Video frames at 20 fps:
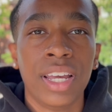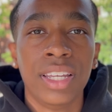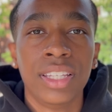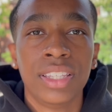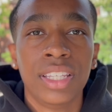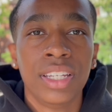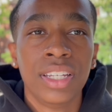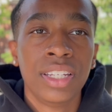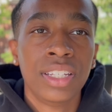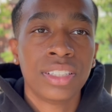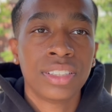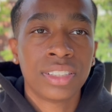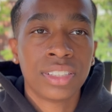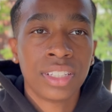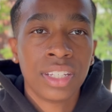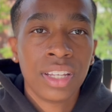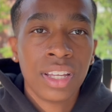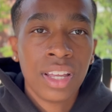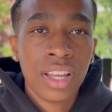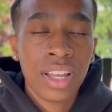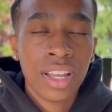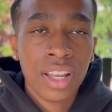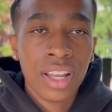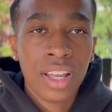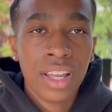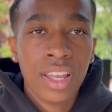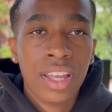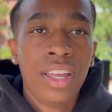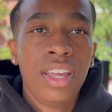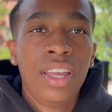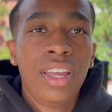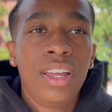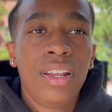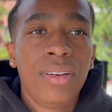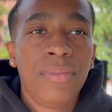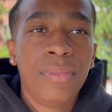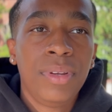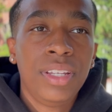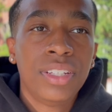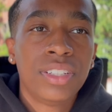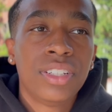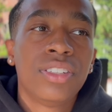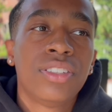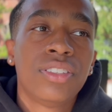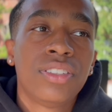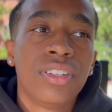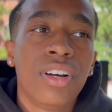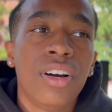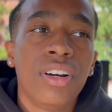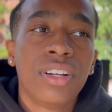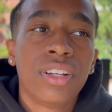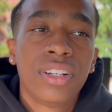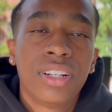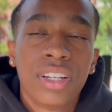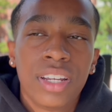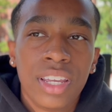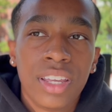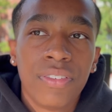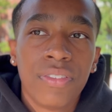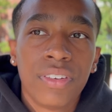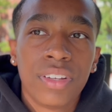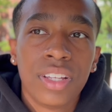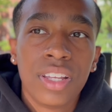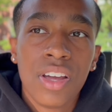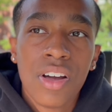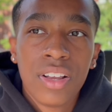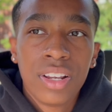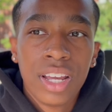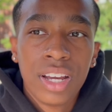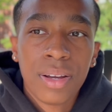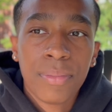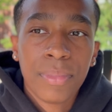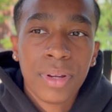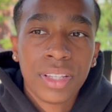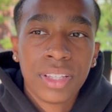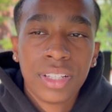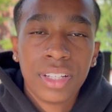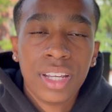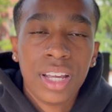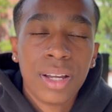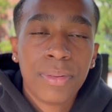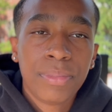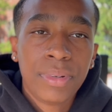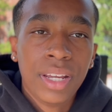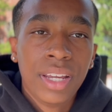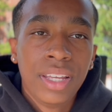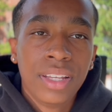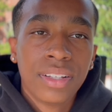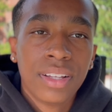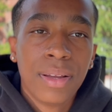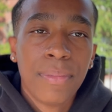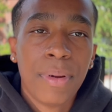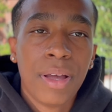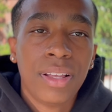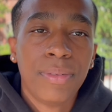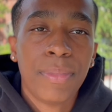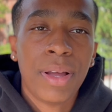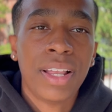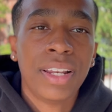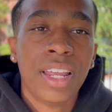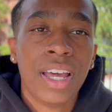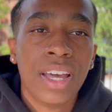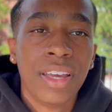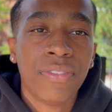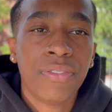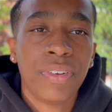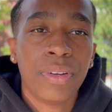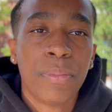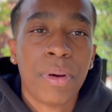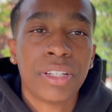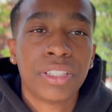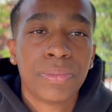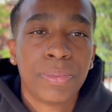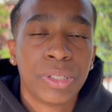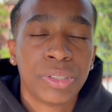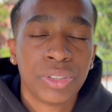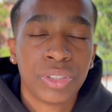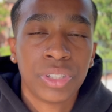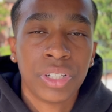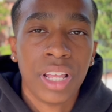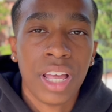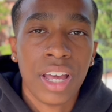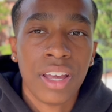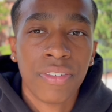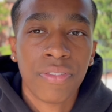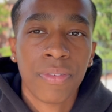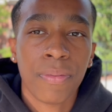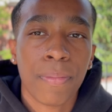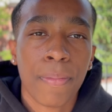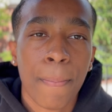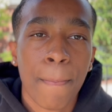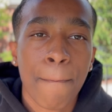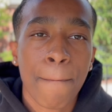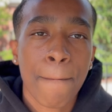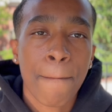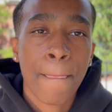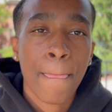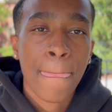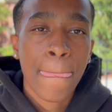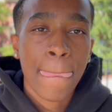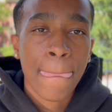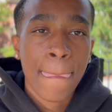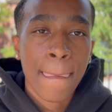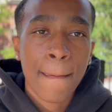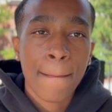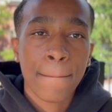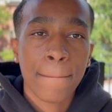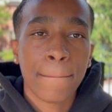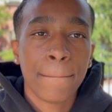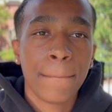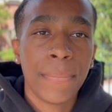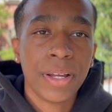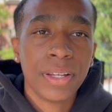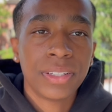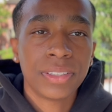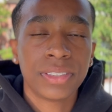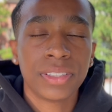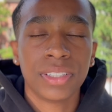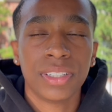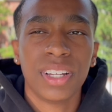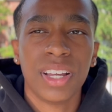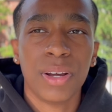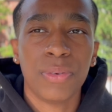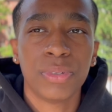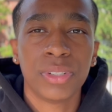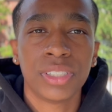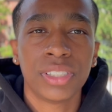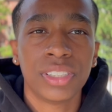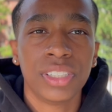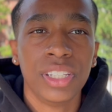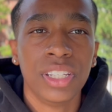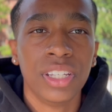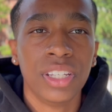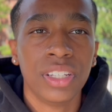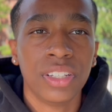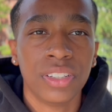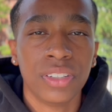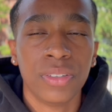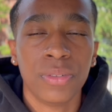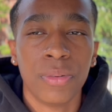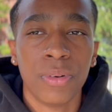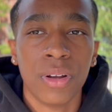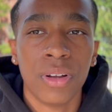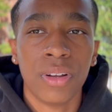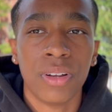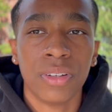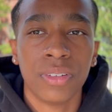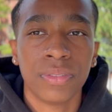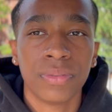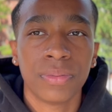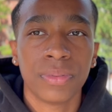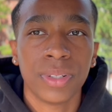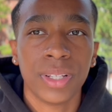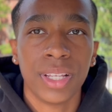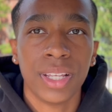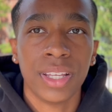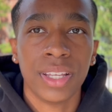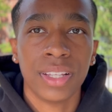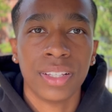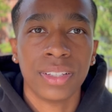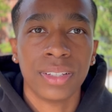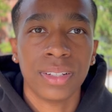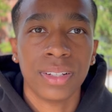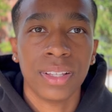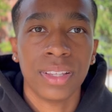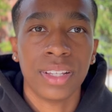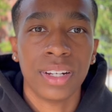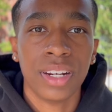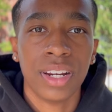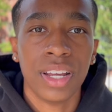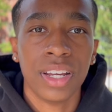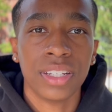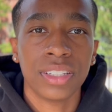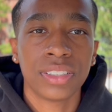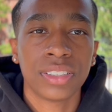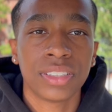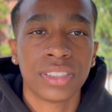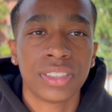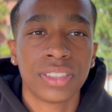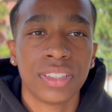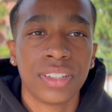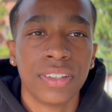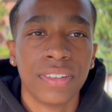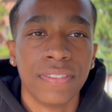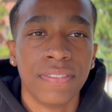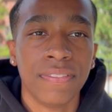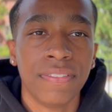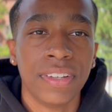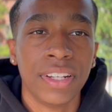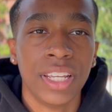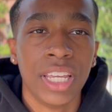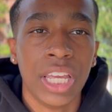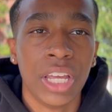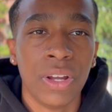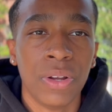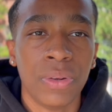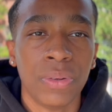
like these, and me just talking and giving y'all like a monthly update about my life and my spiritual life. But I will see you all in the next video.